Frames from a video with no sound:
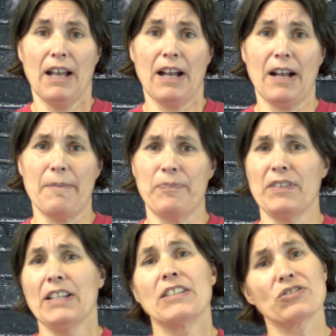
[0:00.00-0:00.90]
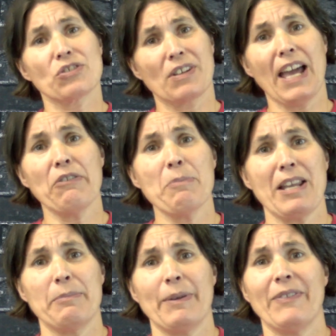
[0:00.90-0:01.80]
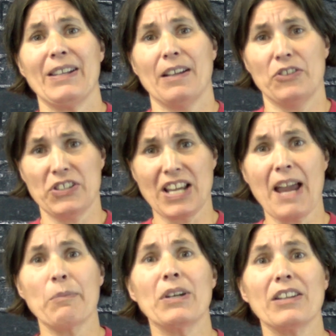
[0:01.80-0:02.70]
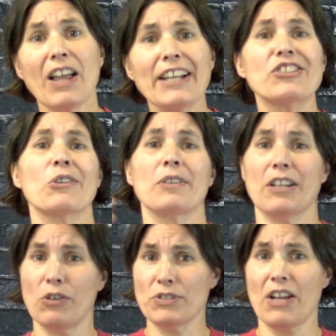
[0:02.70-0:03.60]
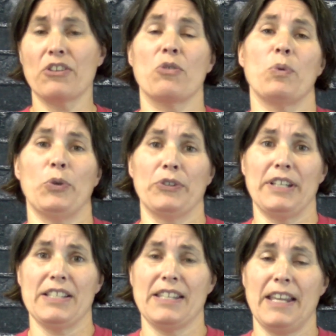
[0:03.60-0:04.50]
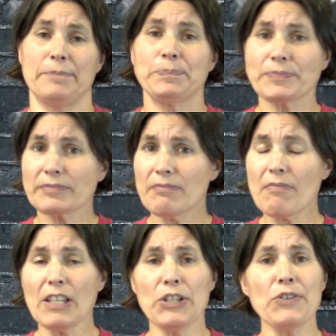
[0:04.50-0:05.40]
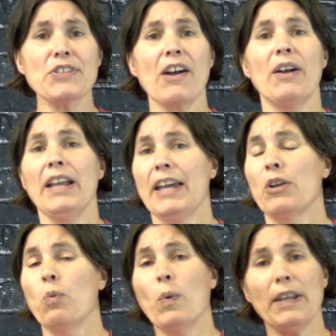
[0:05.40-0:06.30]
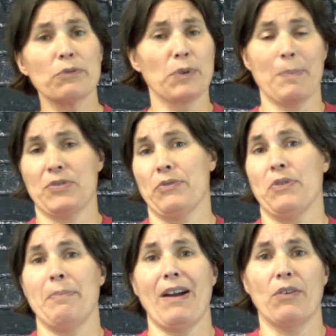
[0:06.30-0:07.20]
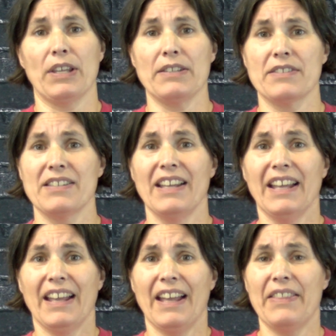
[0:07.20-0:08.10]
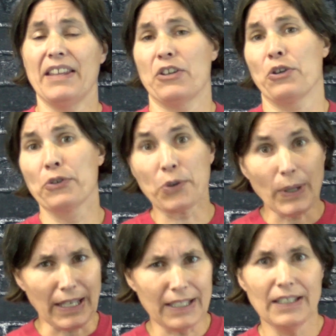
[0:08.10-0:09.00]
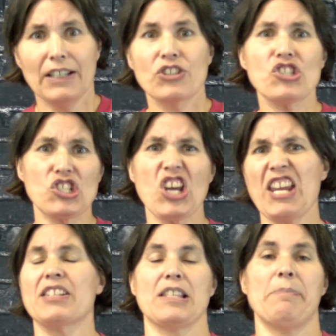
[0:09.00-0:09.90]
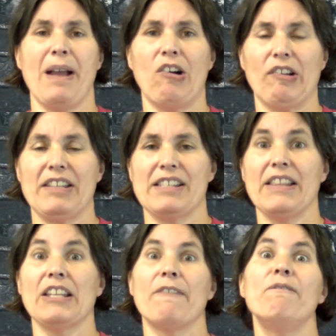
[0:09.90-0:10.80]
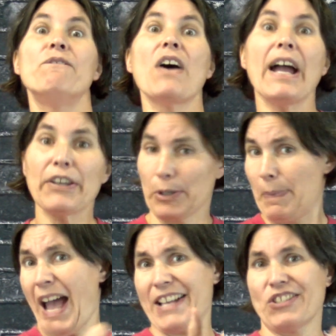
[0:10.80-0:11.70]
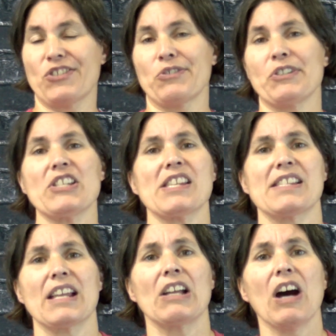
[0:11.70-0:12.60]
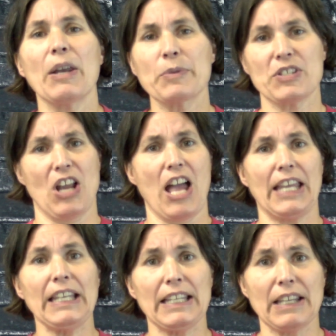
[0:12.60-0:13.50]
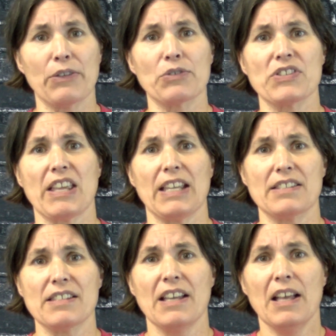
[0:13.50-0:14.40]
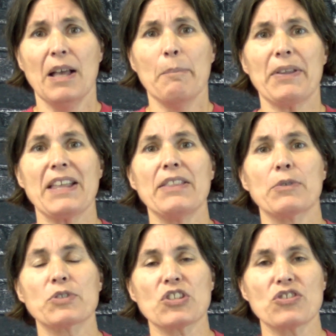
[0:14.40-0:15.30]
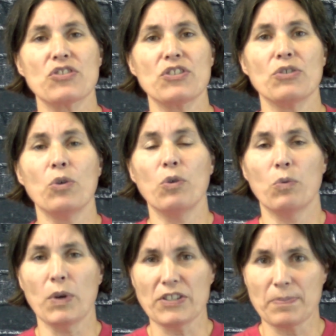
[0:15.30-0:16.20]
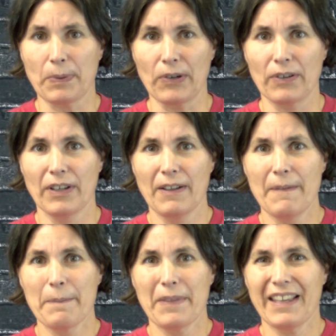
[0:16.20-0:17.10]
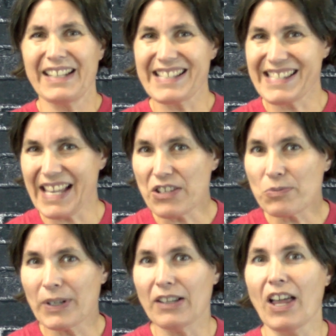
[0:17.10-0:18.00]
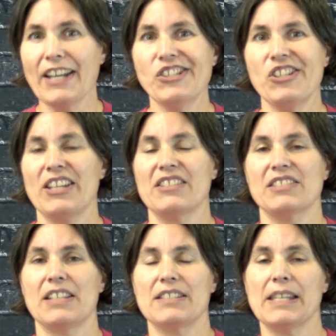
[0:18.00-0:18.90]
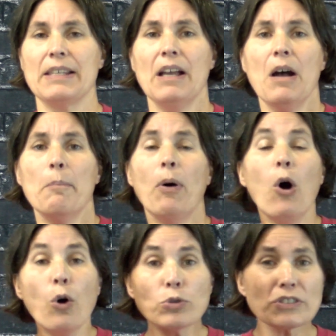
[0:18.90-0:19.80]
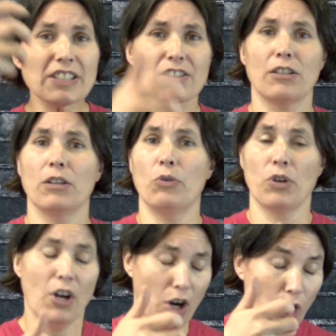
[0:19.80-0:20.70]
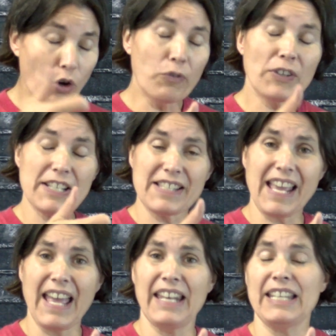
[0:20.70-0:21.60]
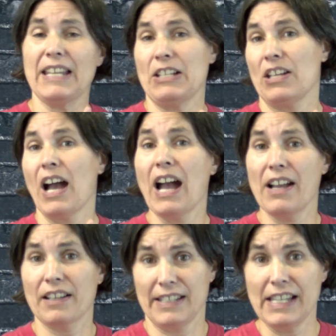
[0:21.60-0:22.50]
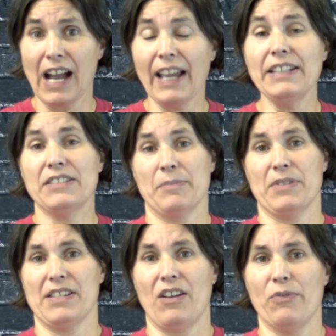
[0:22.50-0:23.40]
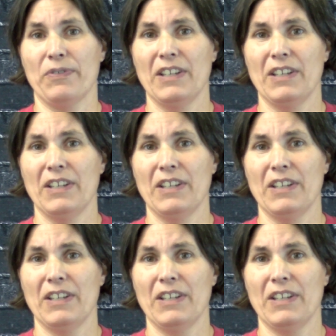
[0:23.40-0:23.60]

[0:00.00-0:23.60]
Um, so it kind of reminded me of the time when Elijah goes out into the wilderness and he goes out and a wind rips through the mountains and then an earthquake shakes the mountains and then a fire passes through and it says that god was not in any of those things but then there was a still whisper and it says what Elijah does is he pulls his cloak over his head and he, he hides himself.